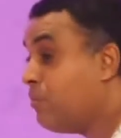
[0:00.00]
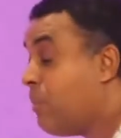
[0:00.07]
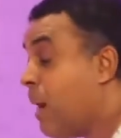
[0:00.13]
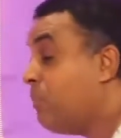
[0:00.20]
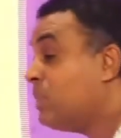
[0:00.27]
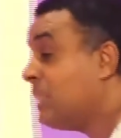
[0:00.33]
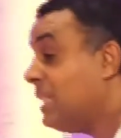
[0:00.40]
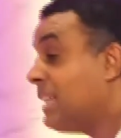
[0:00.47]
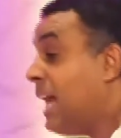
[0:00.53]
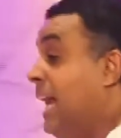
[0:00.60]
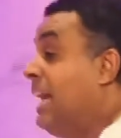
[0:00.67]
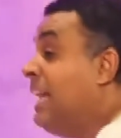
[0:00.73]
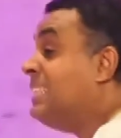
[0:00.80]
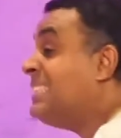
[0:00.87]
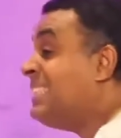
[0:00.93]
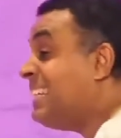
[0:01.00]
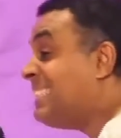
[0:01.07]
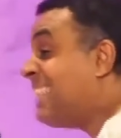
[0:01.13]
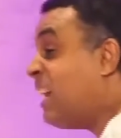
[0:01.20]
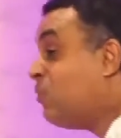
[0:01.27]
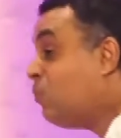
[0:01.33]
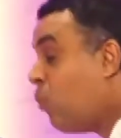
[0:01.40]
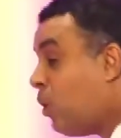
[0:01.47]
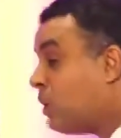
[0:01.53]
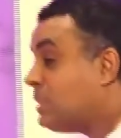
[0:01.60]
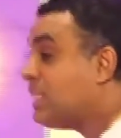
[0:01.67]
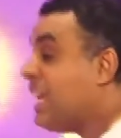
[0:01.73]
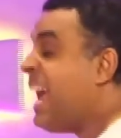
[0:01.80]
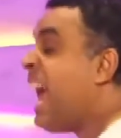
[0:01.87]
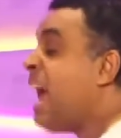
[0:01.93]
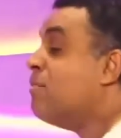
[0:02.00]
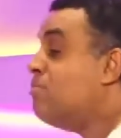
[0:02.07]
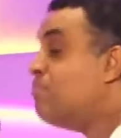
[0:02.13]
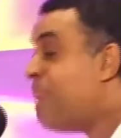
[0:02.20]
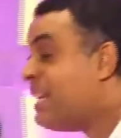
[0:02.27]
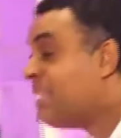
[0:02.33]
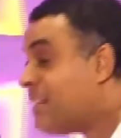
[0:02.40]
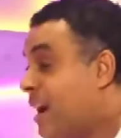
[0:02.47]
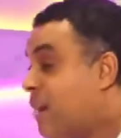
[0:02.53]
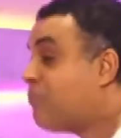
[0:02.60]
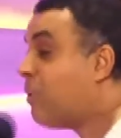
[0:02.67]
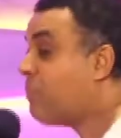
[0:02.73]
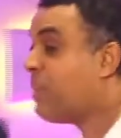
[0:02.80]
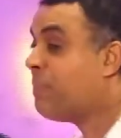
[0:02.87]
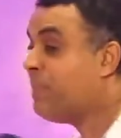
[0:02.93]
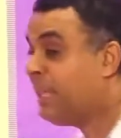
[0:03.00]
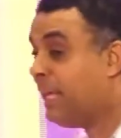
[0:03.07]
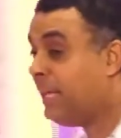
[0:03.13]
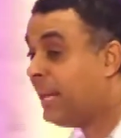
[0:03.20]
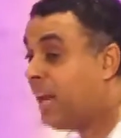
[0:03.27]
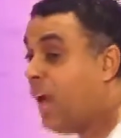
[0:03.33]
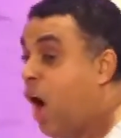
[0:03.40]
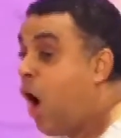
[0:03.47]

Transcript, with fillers: Bible says Satan was a murderer from the beginning.